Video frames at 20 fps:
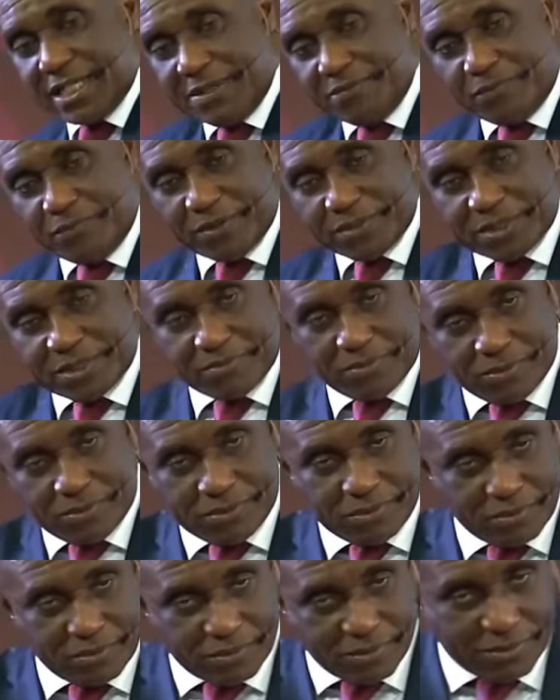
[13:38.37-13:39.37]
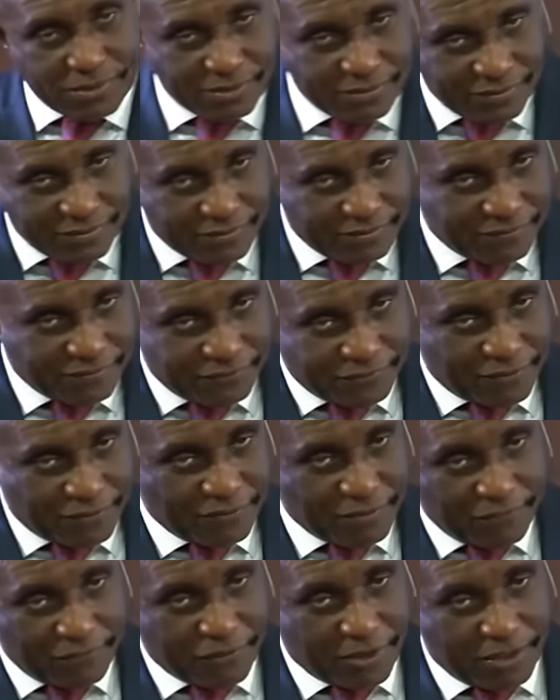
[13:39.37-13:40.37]
impossible from
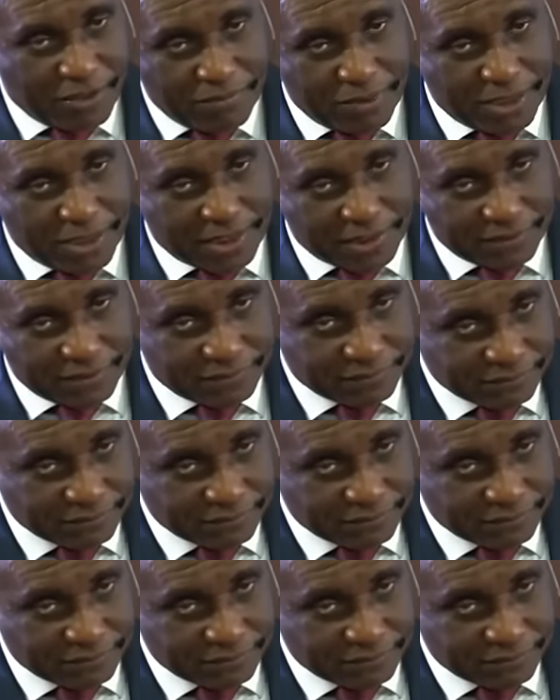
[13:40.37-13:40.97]
your vocabulary.